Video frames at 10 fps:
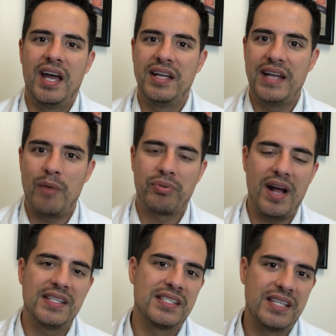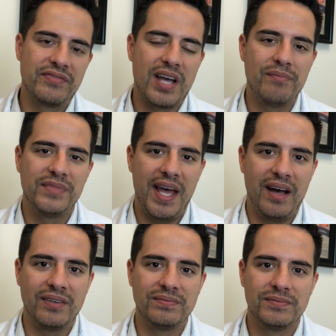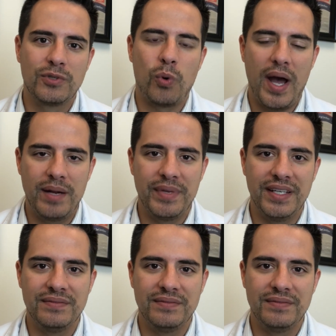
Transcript: and now prices have come down quite a bit.